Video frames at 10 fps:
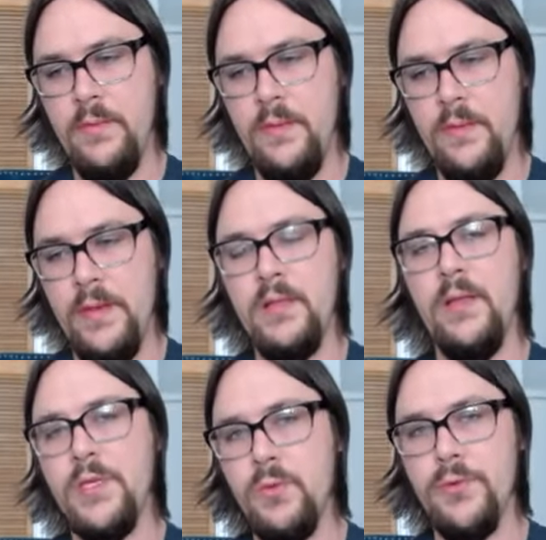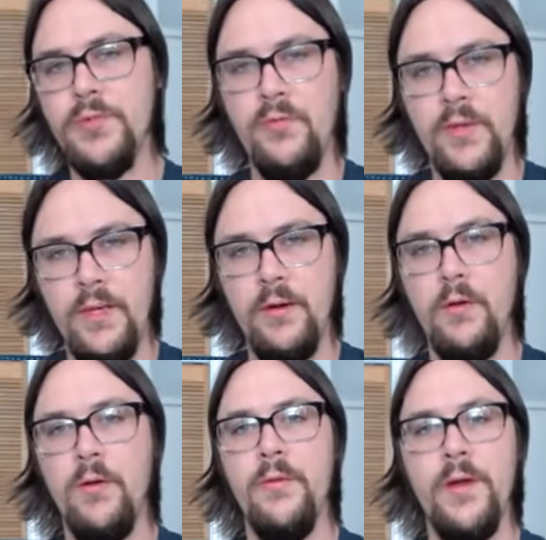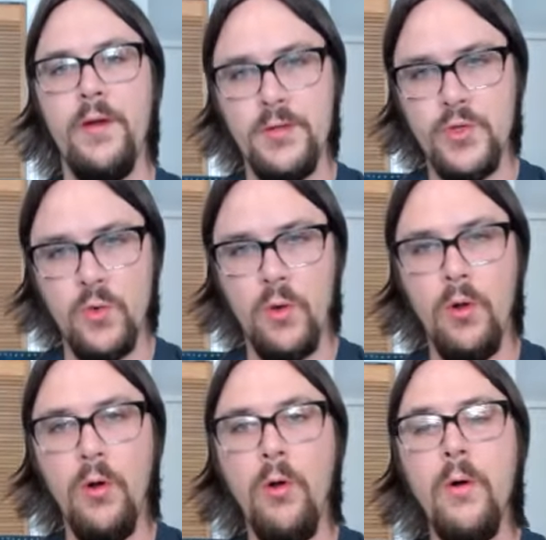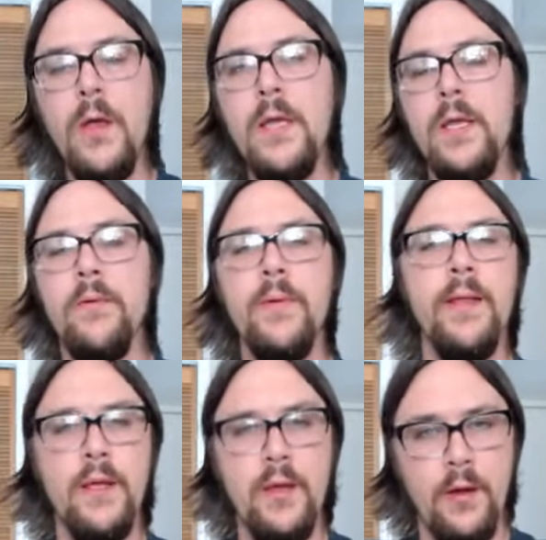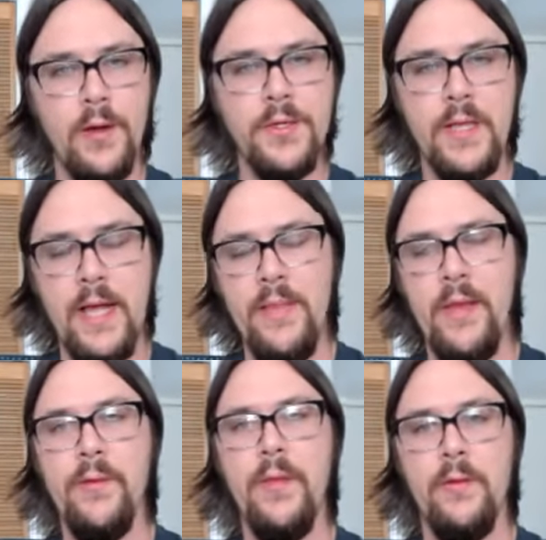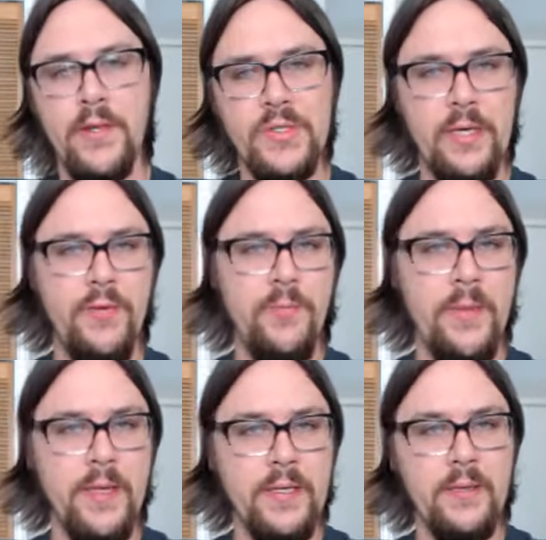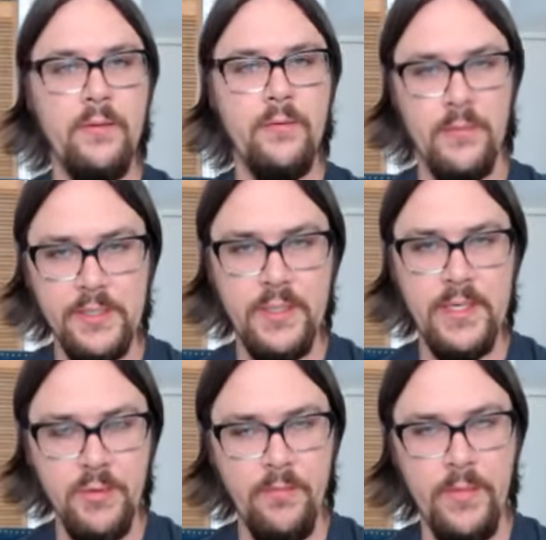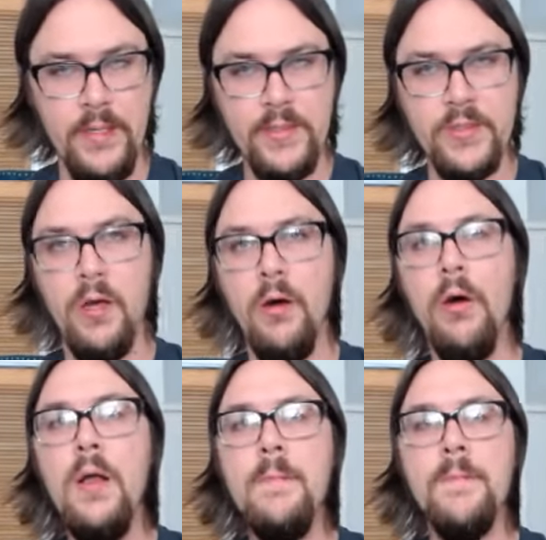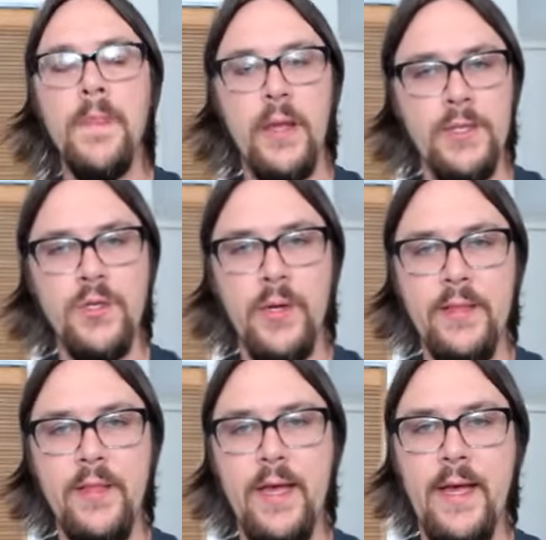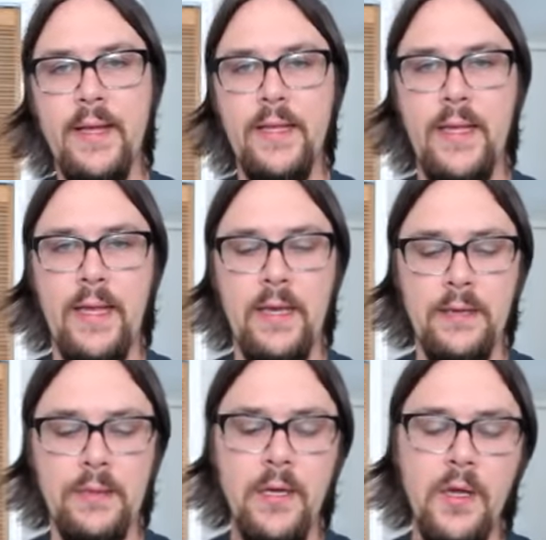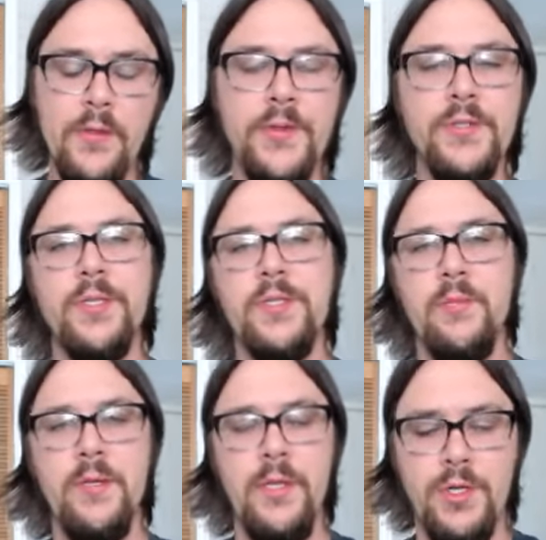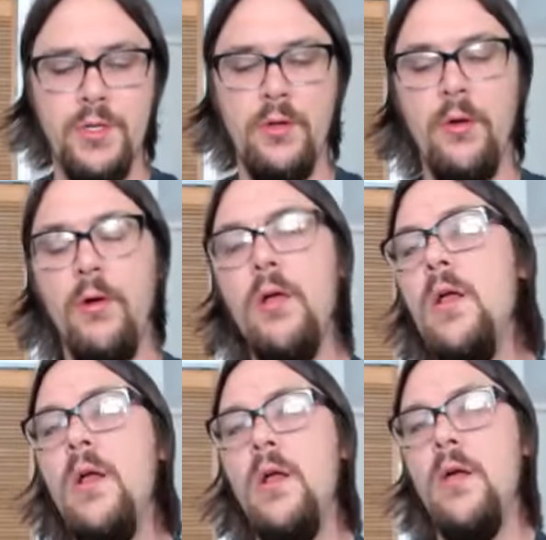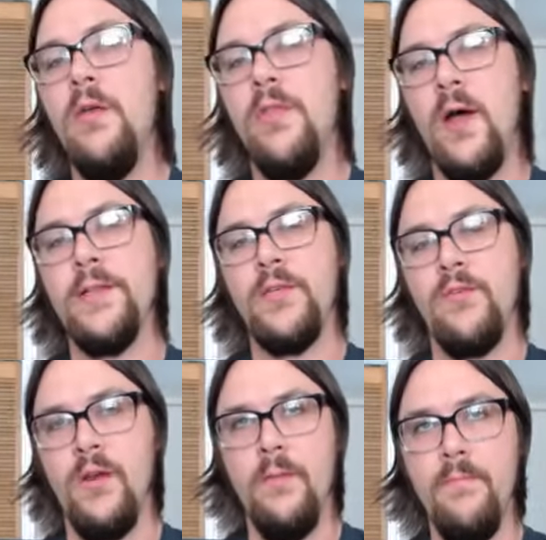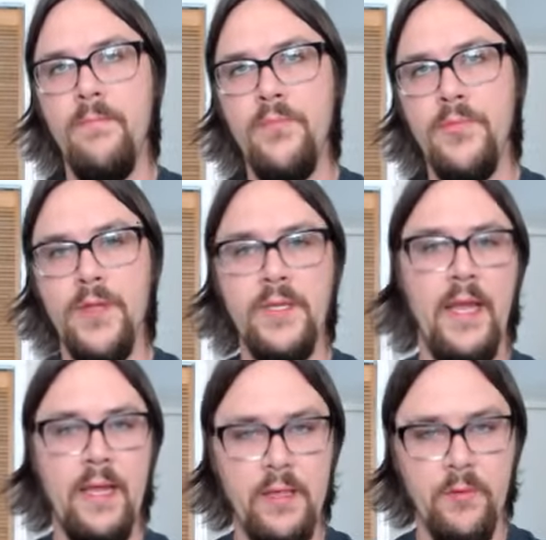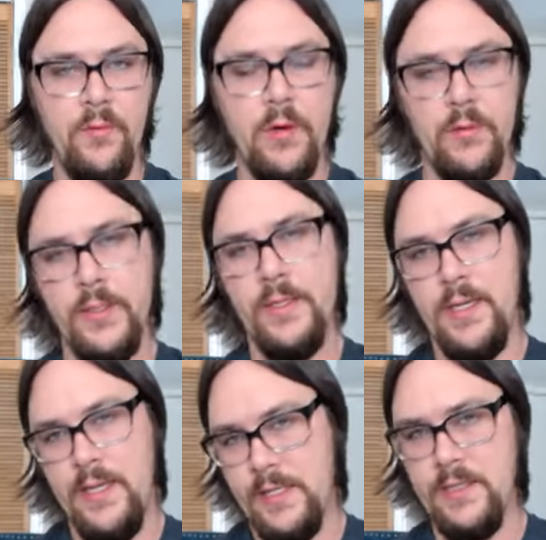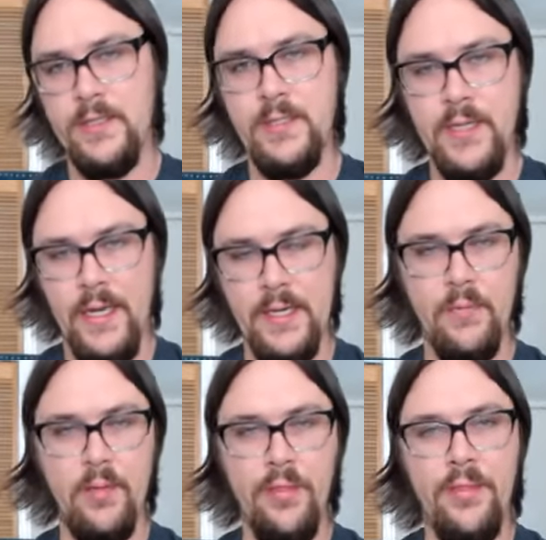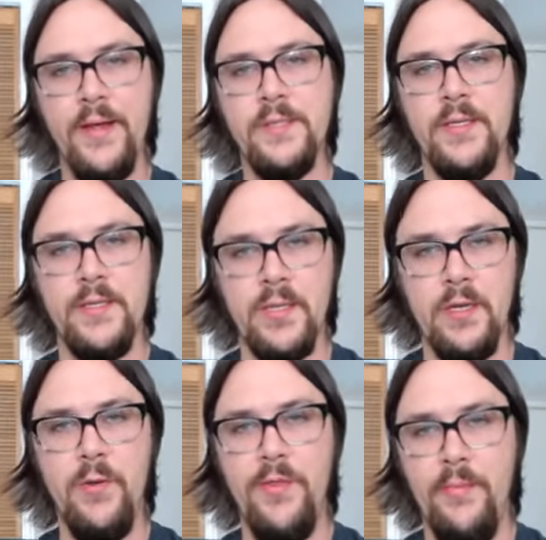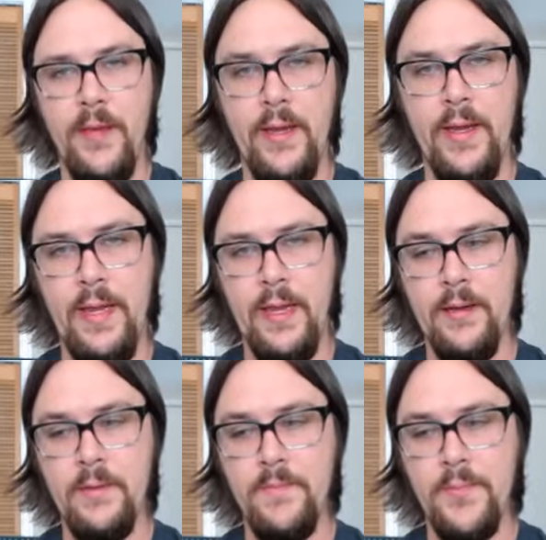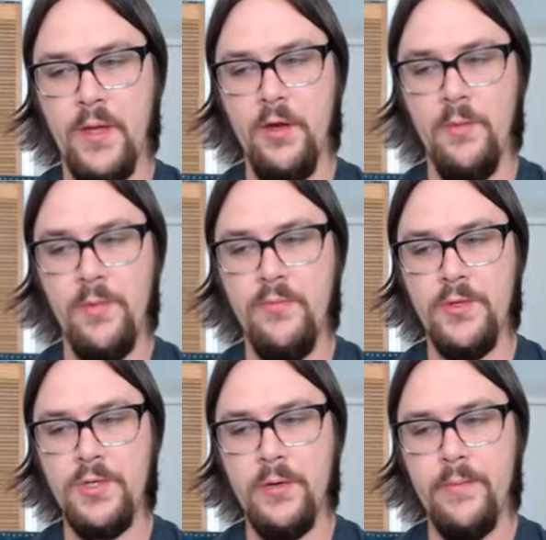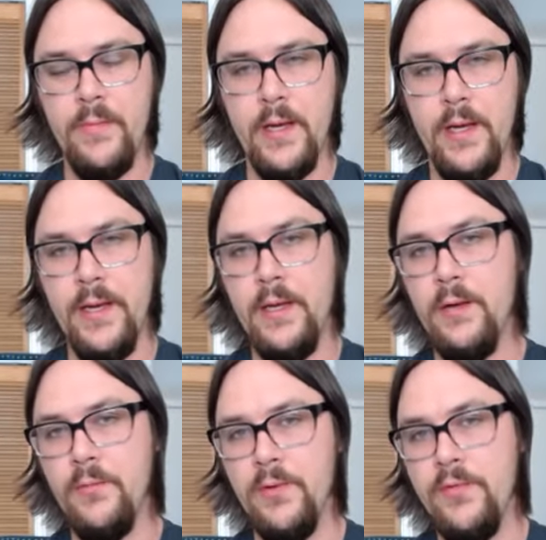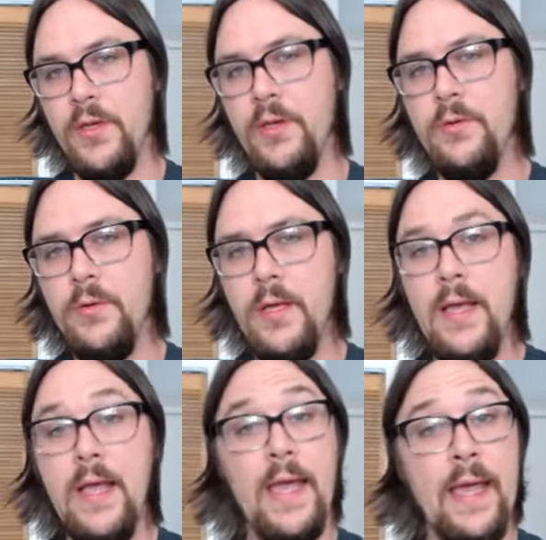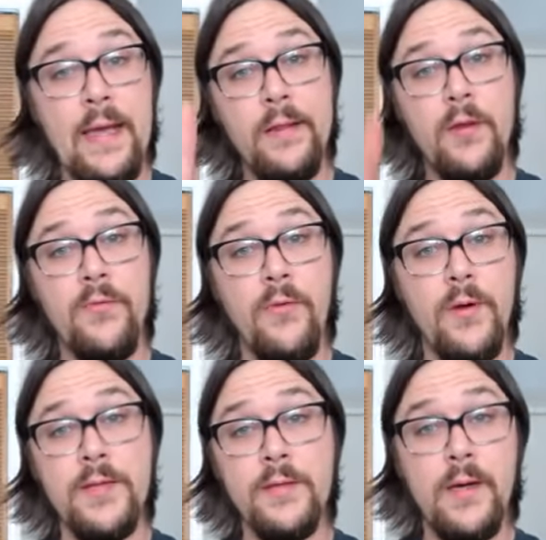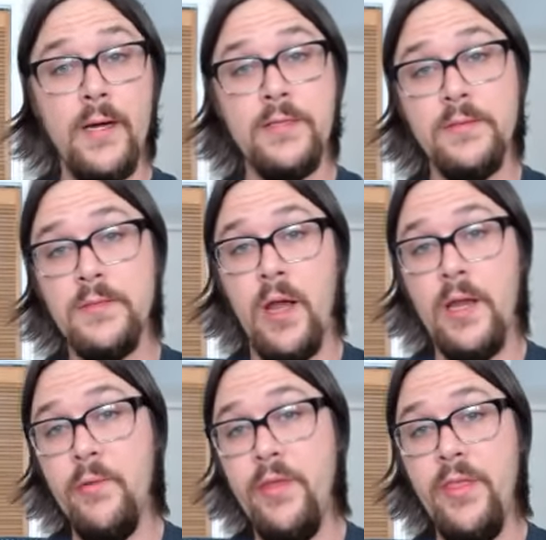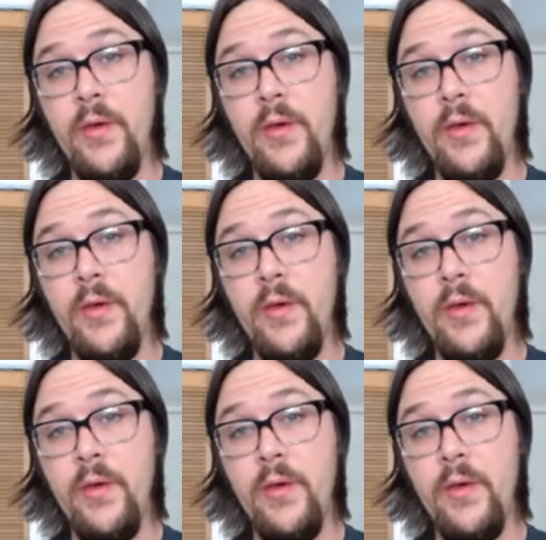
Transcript: intellectual sphere or their control, he really encouraged that, and that really resonates with me. So I enjoyed that, and those are just some additional thoughts from the day that weren't really connected to data, but things that stuck with me. And I hope you've enjoyed my review, and I look forward to talking with you in